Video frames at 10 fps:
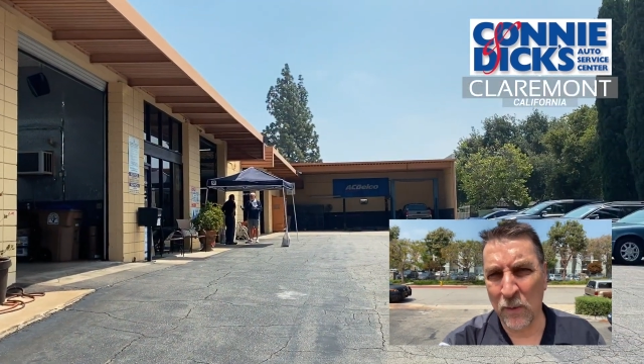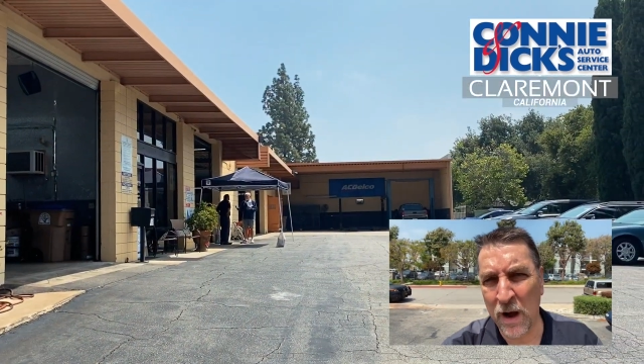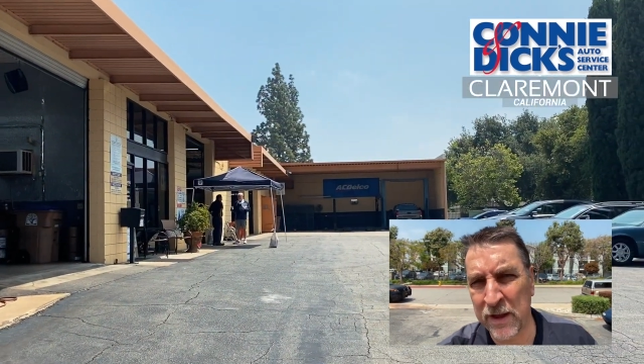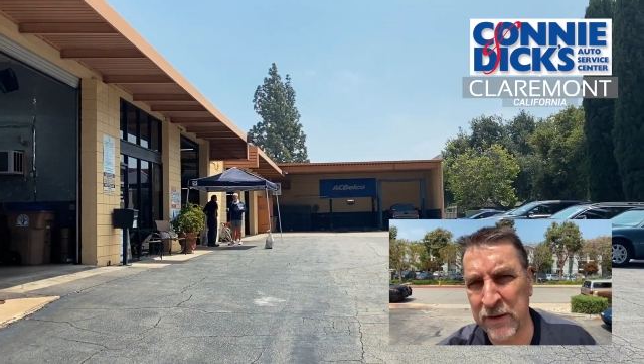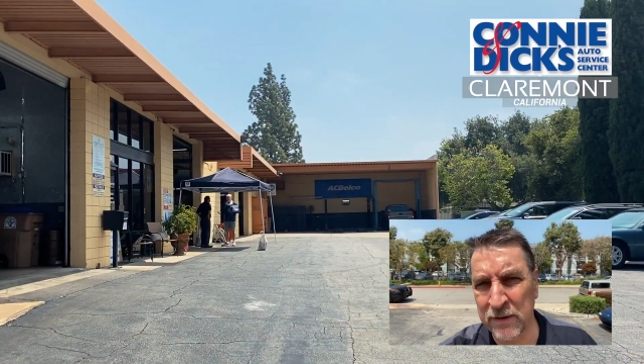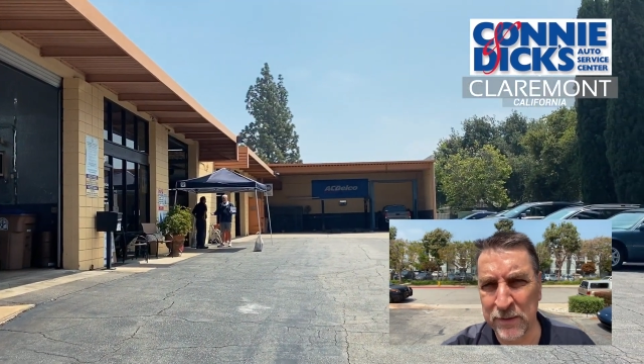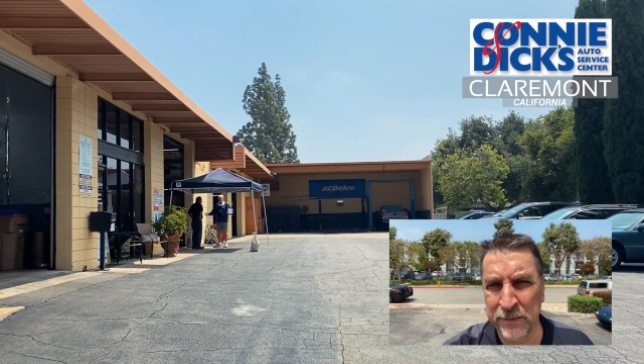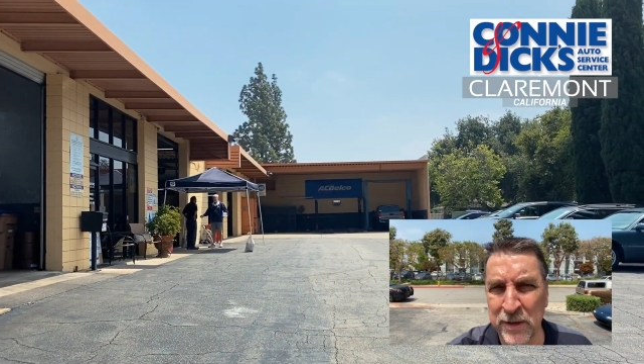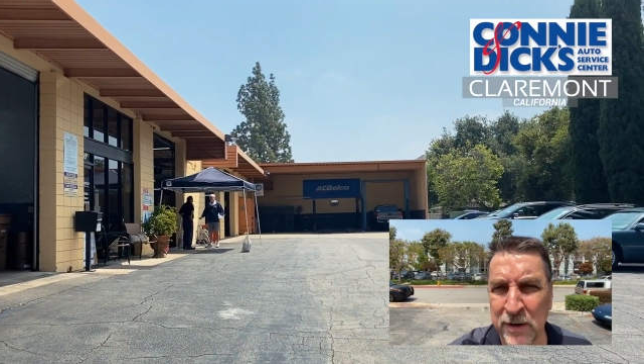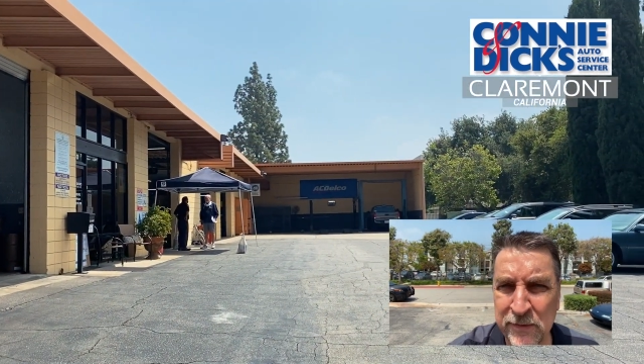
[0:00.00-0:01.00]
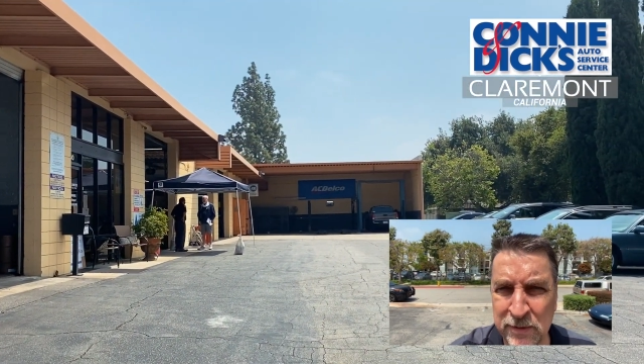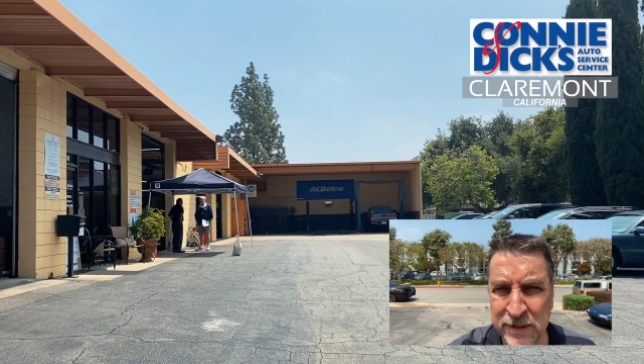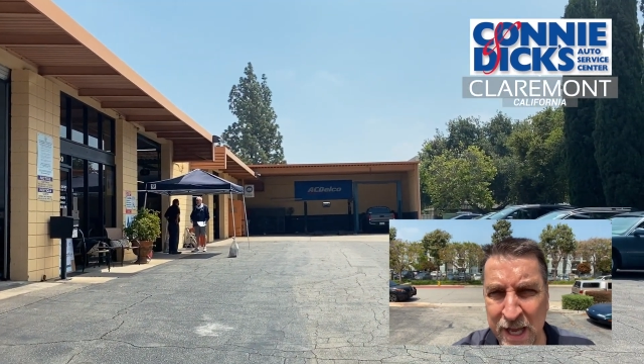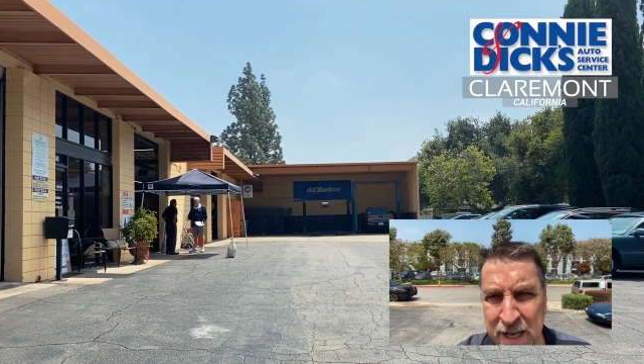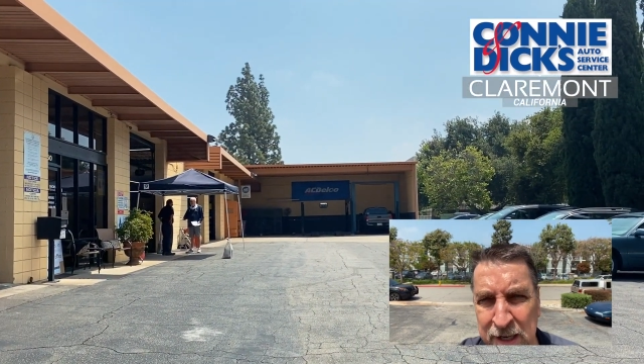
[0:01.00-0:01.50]
walkthrough. Beautiful
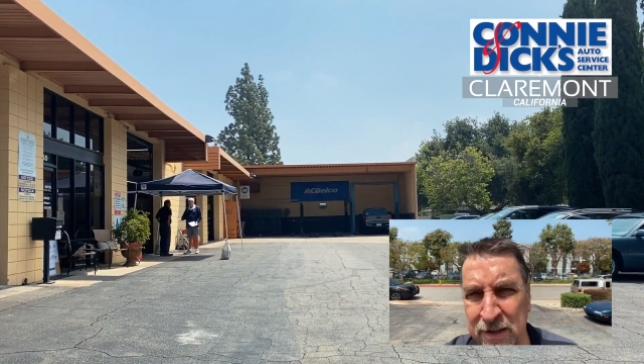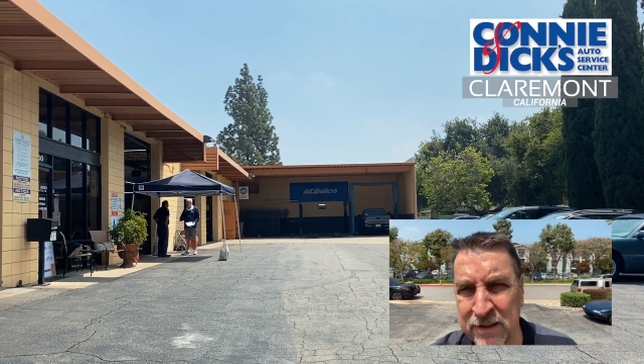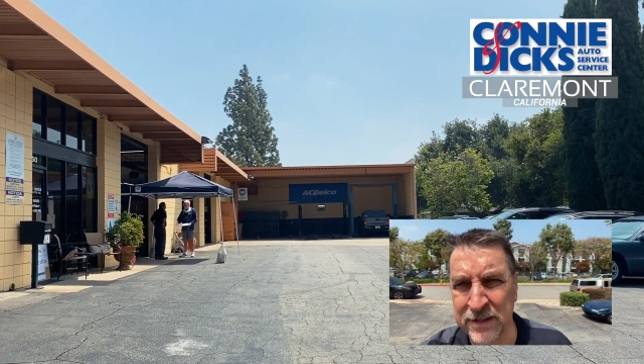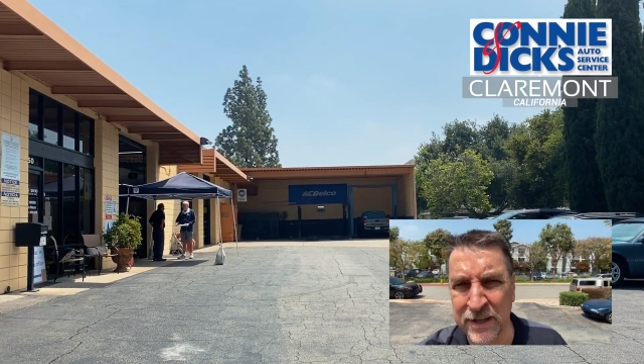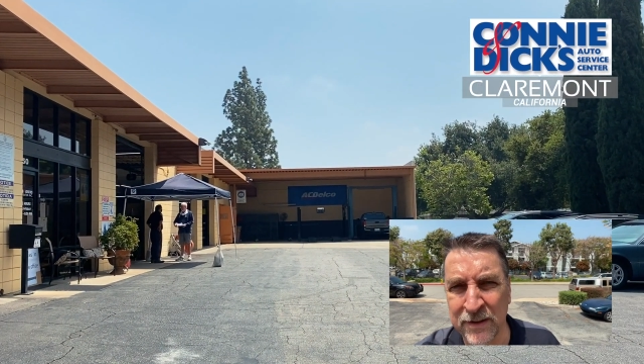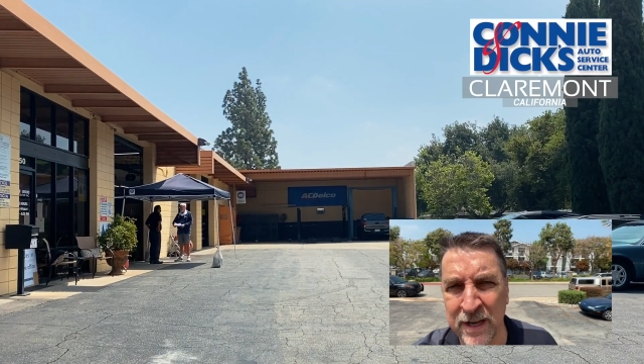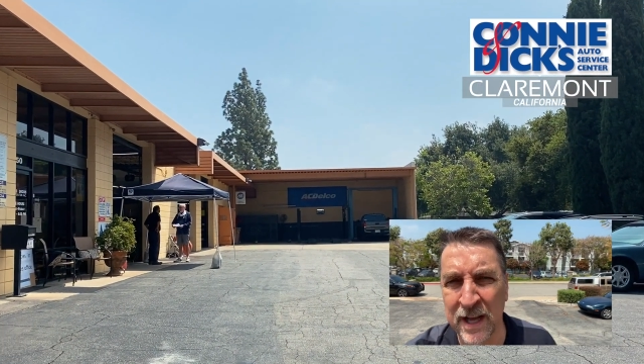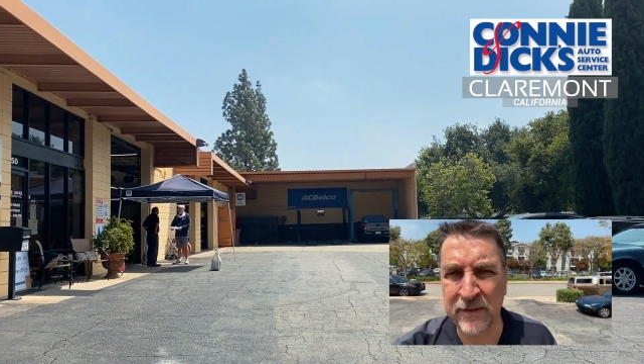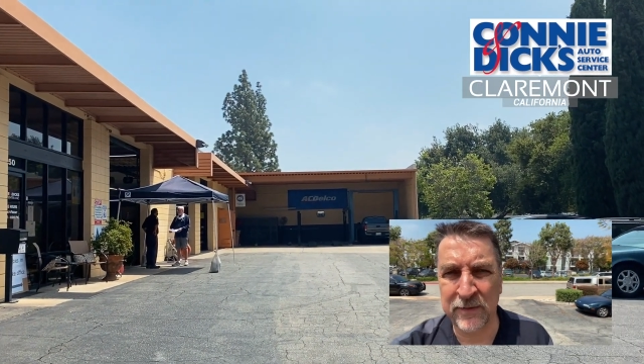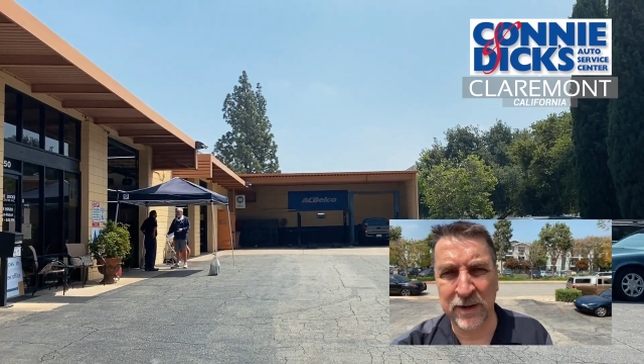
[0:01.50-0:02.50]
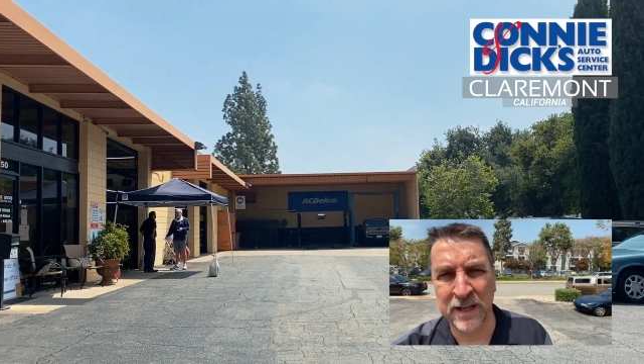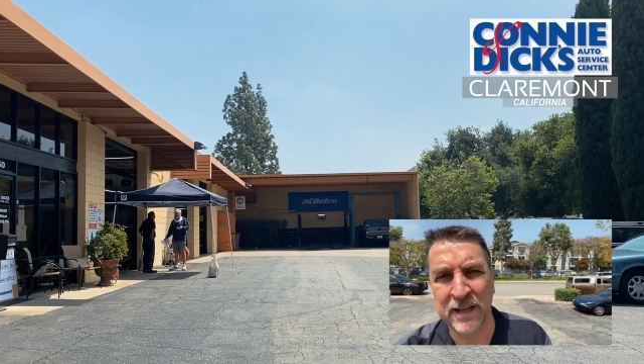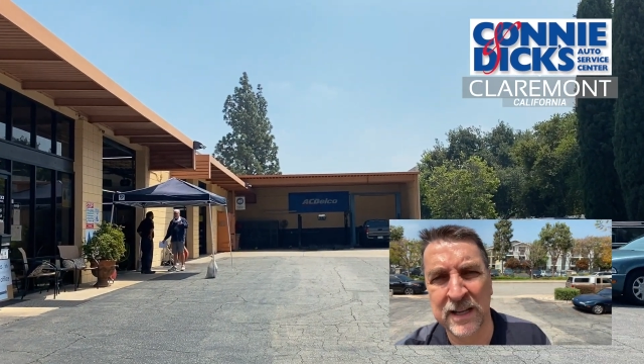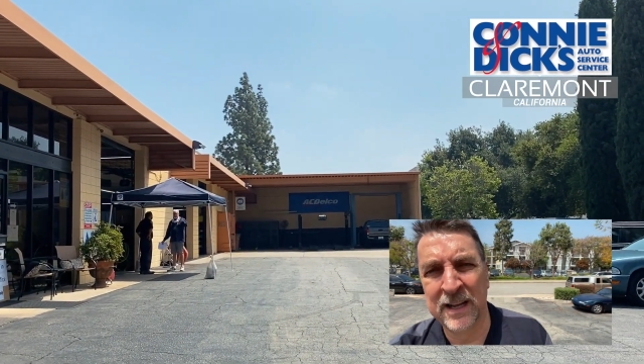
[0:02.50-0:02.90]
day here in Southern California.